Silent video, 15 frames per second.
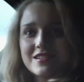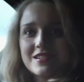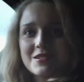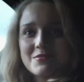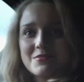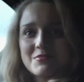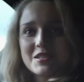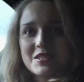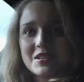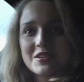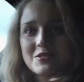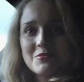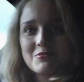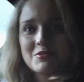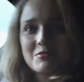Paul
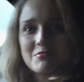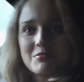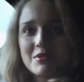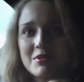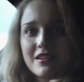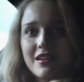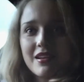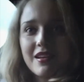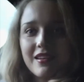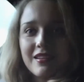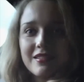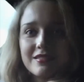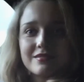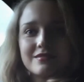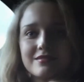returned from his
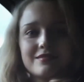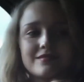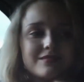internship days